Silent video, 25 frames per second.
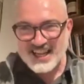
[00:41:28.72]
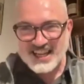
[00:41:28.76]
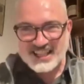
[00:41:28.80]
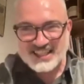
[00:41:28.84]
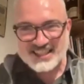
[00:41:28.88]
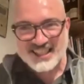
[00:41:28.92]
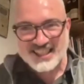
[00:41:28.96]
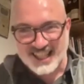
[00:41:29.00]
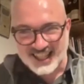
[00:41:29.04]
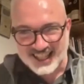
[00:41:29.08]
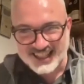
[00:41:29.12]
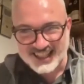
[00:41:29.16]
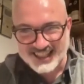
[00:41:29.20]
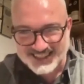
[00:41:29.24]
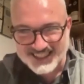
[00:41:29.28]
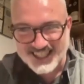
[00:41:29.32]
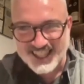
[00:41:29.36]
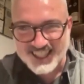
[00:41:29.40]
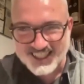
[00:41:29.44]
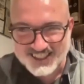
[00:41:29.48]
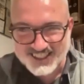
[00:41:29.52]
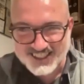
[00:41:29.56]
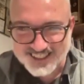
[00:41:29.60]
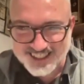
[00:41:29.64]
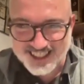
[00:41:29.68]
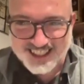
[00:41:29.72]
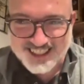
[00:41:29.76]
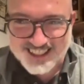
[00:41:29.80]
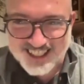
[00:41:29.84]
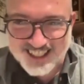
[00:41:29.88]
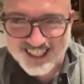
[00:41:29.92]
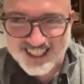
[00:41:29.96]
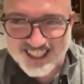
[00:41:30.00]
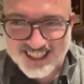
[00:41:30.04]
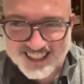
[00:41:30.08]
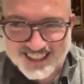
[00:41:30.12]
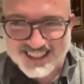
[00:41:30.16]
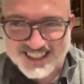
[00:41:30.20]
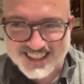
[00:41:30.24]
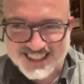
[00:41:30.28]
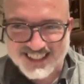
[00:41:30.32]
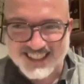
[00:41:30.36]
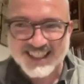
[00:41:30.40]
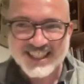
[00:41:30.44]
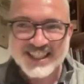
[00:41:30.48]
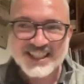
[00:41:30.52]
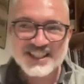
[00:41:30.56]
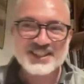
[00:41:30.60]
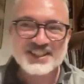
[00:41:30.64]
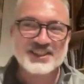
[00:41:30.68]
Saturday night.
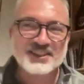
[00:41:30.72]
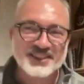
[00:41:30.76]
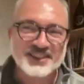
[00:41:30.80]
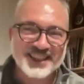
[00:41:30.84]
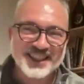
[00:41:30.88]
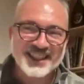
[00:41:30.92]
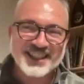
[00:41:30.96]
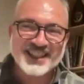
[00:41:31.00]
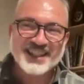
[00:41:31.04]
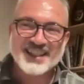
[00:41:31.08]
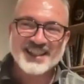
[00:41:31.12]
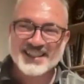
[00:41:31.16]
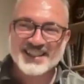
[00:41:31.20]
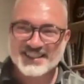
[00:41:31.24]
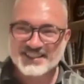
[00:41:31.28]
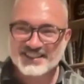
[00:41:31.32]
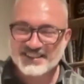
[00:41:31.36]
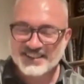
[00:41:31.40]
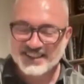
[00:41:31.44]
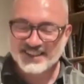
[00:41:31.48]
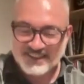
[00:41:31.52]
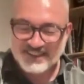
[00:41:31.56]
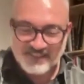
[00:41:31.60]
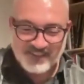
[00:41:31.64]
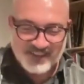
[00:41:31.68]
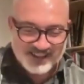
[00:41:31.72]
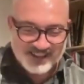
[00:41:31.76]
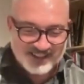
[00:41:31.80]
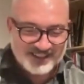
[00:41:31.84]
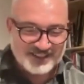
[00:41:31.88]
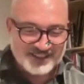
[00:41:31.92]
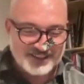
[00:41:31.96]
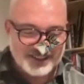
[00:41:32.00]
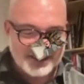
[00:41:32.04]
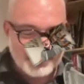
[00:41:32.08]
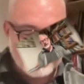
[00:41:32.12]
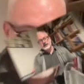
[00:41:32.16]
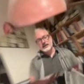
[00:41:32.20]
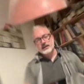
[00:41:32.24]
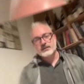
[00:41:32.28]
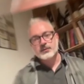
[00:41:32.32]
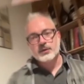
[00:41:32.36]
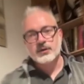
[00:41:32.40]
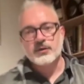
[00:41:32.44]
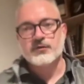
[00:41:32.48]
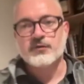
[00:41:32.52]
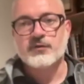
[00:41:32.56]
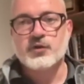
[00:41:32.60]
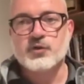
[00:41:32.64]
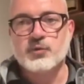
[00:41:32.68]
Sorry. It's one
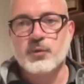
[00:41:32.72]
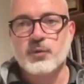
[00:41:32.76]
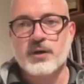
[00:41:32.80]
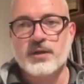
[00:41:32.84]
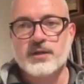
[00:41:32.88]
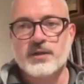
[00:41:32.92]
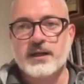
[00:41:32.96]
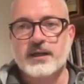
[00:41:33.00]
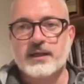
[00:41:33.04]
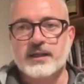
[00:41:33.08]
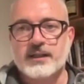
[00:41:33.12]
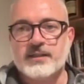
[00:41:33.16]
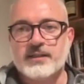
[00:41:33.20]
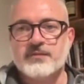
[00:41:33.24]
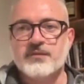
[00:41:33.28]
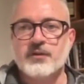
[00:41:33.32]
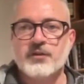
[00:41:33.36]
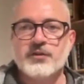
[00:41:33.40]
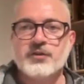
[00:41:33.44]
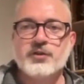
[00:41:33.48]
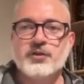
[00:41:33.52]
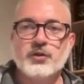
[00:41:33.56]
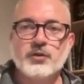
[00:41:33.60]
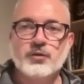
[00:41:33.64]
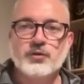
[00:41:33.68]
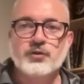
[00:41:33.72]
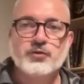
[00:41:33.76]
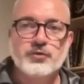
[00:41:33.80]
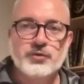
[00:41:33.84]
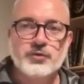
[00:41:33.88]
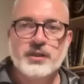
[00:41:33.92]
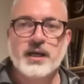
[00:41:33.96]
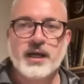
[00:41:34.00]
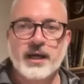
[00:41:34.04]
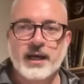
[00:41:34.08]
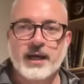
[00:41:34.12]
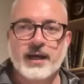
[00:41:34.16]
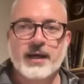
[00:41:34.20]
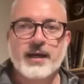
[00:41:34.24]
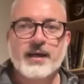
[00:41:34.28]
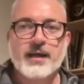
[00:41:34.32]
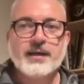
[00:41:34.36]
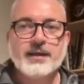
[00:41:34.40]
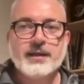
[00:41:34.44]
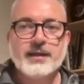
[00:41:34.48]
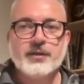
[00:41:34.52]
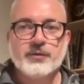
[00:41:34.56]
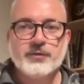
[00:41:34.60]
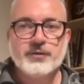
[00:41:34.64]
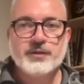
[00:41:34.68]
of those wines that, even though today,
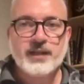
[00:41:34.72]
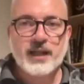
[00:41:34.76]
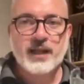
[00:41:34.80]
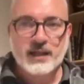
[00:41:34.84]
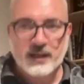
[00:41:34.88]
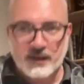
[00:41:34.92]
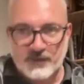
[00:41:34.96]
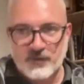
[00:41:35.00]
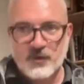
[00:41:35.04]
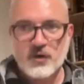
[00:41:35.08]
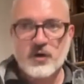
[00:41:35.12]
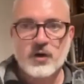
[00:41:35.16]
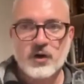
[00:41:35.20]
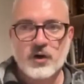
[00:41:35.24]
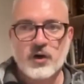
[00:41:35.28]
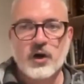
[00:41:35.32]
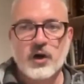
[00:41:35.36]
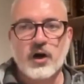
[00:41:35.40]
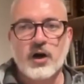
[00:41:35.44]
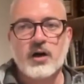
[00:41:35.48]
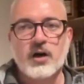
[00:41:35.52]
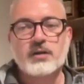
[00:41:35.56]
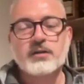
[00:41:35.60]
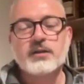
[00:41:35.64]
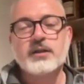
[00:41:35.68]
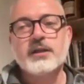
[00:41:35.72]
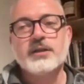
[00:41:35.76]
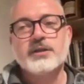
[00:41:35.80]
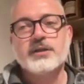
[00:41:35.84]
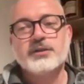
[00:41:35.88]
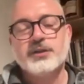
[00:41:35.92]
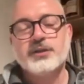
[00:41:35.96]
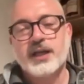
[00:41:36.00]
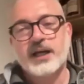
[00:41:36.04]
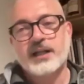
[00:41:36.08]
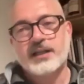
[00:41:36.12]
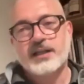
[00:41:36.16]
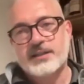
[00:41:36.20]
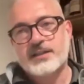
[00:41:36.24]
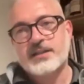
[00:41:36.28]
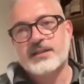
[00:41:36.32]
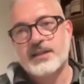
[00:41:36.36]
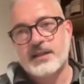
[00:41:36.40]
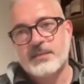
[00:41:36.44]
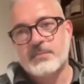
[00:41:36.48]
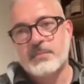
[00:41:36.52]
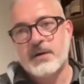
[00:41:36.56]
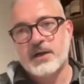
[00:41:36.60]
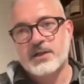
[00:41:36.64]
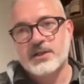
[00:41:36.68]
deliver a lot, you can
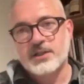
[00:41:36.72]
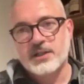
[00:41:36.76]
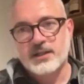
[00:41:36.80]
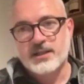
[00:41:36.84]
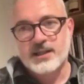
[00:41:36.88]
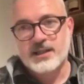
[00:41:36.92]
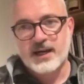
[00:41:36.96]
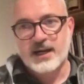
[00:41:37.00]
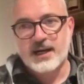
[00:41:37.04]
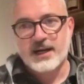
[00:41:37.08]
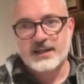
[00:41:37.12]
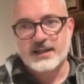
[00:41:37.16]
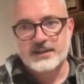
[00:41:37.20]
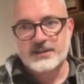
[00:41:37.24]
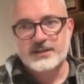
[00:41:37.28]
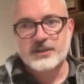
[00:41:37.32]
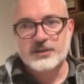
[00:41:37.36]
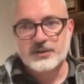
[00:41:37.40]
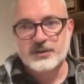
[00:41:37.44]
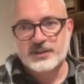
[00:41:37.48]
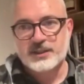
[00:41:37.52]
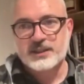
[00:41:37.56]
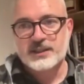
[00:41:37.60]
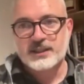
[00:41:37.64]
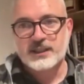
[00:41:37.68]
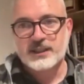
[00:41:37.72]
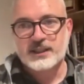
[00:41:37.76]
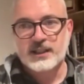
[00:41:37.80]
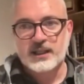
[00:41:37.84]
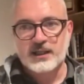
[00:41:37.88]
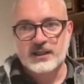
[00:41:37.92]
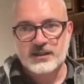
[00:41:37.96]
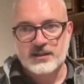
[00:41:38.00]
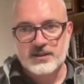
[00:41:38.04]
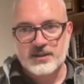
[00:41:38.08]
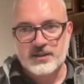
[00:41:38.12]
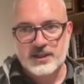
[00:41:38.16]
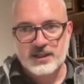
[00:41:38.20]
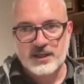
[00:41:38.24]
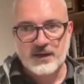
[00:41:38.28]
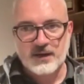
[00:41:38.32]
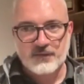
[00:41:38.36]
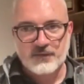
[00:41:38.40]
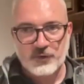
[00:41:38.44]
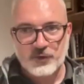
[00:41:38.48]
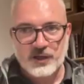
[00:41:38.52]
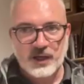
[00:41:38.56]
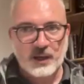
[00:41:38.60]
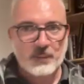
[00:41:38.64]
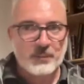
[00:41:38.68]
imagine that, sitting down in the cellar
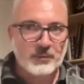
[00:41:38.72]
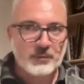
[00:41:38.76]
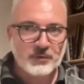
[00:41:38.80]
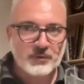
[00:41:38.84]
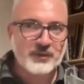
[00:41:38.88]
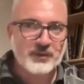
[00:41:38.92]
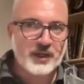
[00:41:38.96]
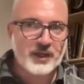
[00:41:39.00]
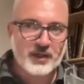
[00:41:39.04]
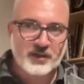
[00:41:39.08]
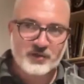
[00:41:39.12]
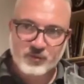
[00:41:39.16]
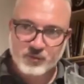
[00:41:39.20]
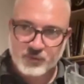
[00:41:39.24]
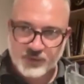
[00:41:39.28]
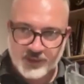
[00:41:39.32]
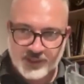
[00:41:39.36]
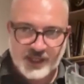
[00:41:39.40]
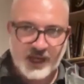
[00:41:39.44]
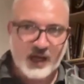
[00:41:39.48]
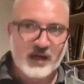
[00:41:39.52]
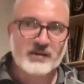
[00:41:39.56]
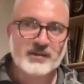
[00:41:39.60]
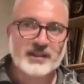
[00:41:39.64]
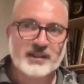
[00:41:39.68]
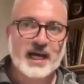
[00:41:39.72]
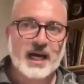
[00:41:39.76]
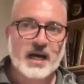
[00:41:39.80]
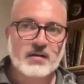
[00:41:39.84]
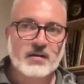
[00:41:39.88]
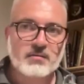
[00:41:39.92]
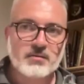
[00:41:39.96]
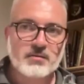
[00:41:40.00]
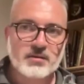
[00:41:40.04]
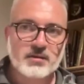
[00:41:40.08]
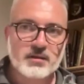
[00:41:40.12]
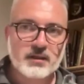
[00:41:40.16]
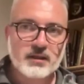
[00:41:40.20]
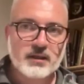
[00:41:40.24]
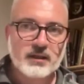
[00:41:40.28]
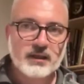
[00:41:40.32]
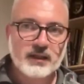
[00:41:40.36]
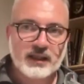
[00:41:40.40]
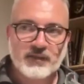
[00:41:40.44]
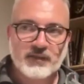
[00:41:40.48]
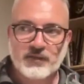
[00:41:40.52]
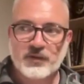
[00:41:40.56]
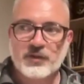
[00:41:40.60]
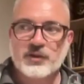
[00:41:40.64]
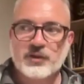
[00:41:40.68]
for a couple of years without a doubt,
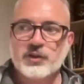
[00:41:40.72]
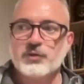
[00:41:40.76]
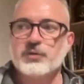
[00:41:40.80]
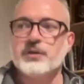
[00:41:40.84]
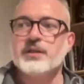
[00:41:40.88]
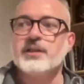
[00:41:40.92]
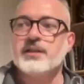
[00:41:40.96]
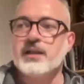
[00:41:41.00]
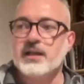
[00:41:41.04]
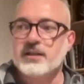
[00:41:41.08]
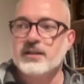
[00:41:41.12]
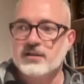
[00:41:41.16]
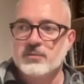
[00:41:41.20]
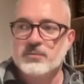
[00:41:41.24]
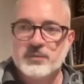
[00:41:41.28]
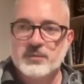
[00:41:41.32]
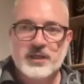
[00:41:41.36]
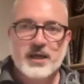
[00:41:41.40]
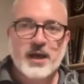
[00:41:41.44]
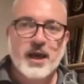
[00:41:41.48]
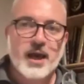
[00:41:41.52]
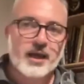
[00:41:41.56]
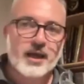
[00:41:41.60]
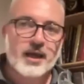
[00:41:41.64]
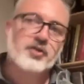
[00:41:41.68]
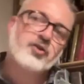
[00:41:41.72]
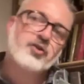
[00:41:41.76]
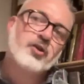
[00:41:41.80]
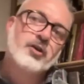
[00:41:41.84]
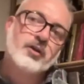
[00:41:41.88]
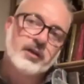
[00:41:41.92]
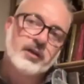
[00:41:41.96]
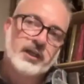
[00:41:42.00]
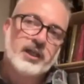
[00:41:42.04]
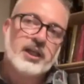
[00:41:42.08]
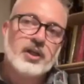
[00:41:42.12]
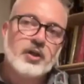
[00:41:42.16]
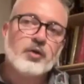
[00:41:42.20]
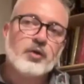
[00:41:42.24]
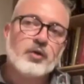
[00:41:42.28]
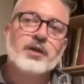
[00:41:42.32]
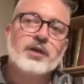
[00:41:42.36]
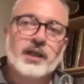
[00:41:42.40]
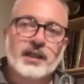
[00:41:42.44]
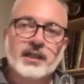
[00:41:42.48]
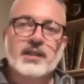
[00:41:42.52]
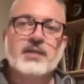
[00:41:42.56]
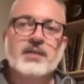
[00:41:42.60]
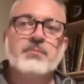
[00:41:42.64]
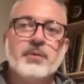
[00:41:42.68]
even though it hasn't been aged in oak
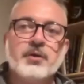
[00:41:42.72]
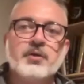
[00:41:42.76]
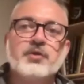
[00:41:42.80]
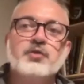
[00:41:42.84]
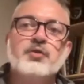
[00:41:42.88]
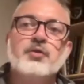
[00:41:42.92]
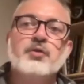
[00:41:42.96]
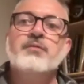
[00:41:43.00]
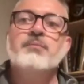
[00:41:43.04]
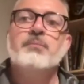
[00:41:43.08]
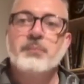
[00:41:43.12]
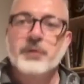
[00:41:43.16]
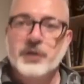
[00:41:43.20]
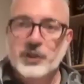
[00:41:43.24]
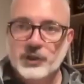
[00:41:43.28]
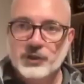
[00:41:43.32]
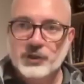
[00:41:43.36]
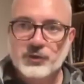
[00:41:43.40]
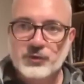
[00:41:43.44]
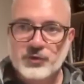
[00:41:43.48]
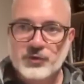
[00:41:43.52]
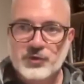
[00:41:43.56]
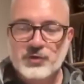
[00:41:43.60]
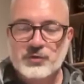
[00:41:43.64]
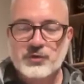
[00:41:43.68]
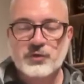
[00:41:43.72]
and in bottle prior to